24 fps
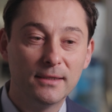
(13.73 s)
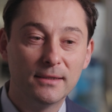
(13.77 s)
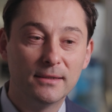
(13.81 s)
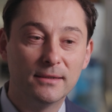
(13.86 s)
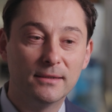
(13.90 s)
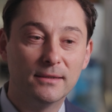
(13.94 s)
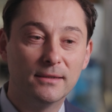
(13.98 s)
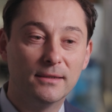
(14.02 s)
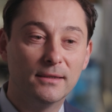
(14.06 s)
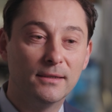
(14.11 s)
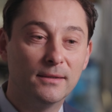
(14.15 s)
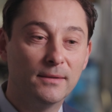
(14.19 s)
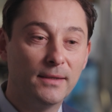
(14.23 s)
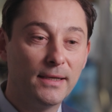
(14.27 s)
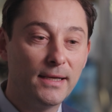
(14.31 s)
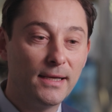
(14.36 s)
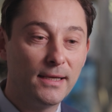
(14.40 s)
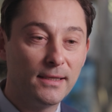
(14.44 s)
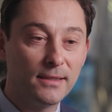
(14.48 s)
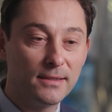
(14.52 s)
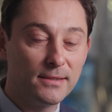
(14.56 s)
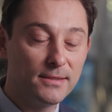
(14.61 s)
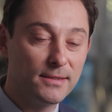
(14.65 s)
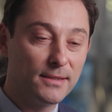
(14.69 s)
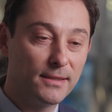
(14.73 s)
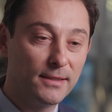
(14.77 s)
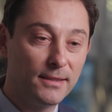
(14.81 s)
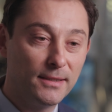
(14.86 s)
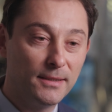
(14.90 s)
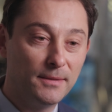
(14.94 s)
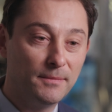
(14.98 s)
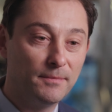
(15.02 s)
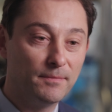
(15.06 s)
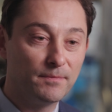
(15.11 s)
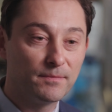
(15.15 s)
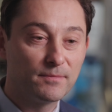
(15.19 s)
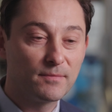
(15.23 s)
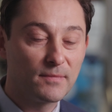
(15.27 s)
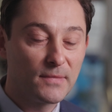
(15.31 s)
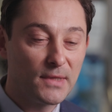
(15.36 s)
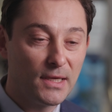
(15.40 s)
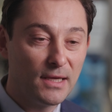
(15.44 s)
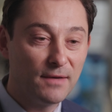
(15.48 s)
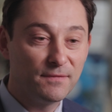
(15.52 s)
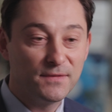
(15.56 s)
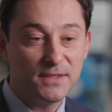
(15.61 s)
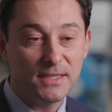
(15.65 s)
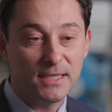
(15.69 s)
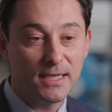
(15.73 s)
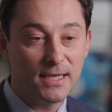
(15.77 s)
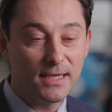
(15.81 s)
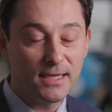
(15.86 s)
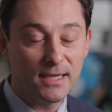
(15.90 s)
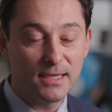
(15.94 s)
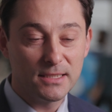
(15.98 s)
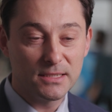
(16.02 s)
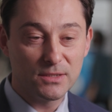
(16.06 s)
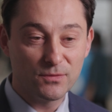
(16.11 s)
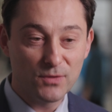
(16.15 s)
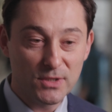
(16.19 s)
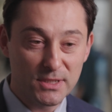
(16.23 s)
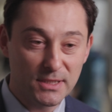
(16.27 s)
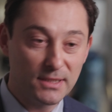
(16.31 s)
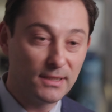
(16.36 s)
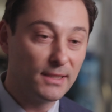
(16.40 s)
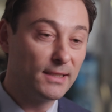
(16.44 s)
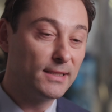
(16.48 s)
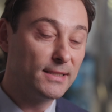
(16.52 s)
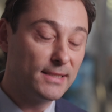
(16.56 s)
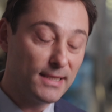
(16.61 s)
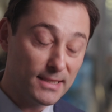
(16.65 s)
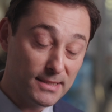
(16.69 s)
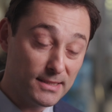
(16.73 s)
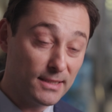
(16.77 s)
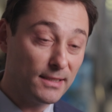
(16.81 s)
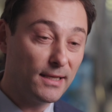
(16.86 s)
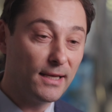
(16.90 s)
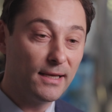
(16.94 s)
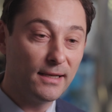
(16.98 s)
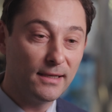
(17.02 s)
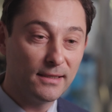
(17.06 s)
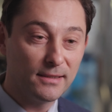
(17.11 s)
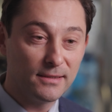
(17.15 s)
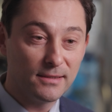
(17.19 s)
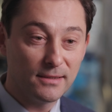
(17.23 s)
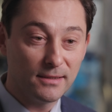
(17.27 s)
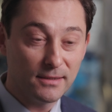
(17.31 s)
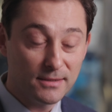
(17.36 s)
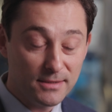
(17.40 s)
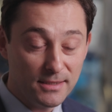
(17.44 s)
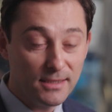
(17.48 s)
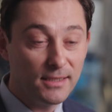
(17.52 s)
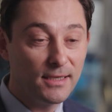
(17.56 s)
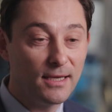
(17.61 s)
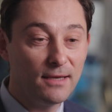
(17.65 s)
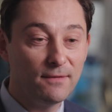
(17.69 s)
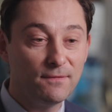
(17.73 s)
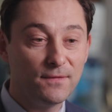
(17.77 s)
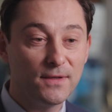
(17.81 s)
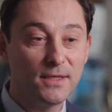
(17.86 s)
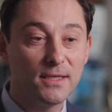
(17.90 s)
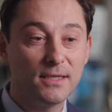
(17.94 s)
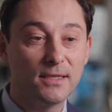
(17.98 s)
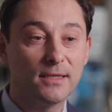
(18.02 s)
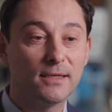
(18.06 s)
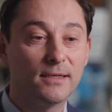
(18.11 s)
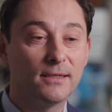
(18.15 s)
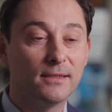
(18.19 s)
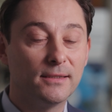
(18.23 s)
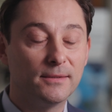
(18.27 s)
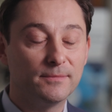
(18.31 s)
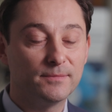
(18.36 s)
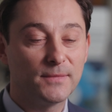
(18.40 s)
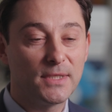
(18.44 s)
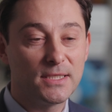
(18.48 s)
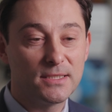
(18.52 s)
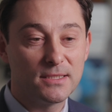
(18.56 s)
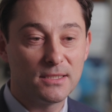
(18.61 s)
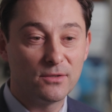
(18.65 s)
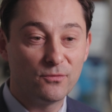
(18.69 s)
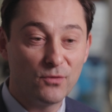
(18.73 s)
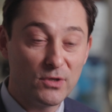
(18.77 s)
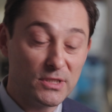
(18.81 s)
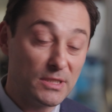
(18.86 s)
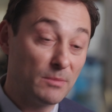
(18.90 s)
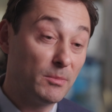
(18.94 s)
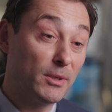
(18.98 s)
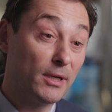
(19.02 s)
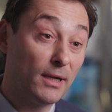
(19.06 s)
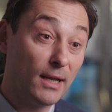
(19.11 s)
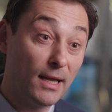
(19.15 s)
FDA has recently designated TKV as a reasonably